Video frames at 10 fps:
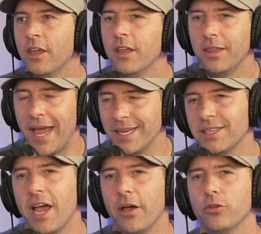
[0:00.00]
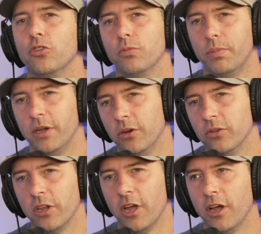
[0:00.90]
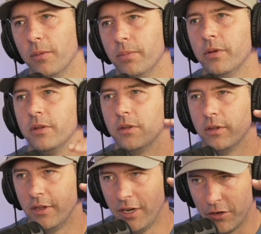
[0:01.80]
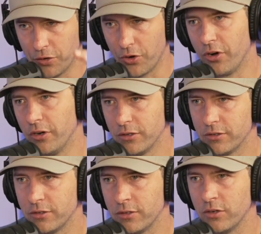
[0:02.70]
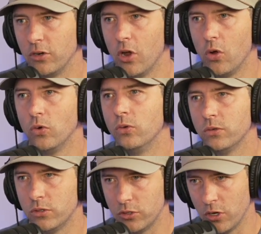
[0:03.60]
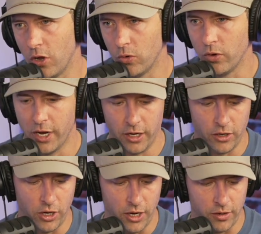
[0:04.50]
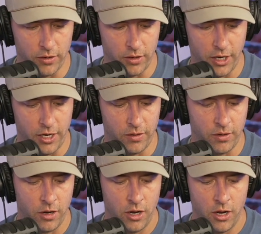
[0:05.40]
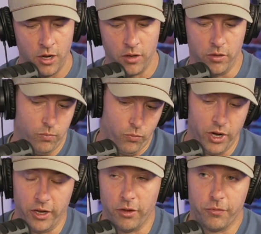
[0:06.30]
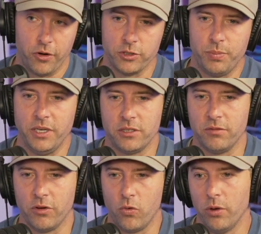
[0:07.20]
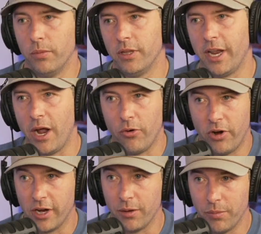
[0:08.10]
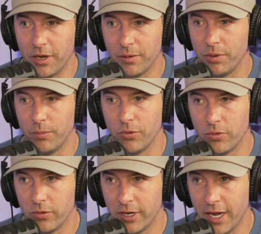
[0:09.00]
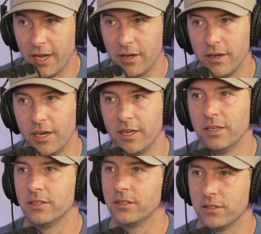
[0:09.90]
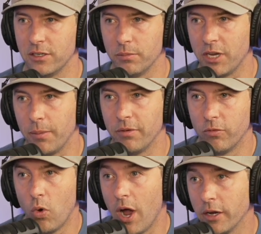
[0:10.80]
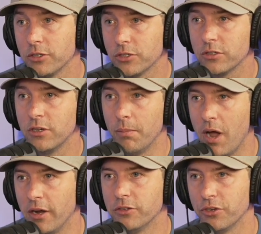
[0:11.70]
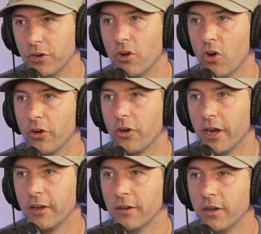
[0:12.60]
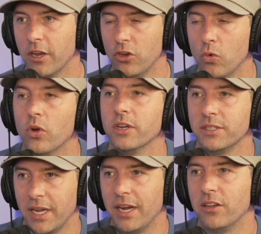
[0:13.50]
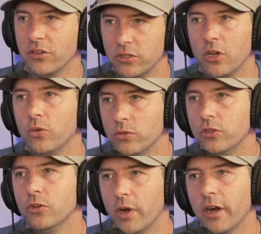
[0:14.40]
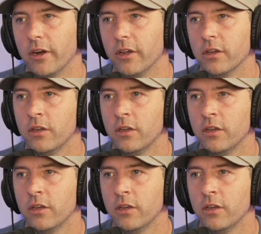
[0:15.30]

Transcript: That's how you build up the endurance. Go slow. And really the first piece of equipment that I would recommend people get is some type of watch to monitor your heart rate. And you want to stay in the zone 2 area.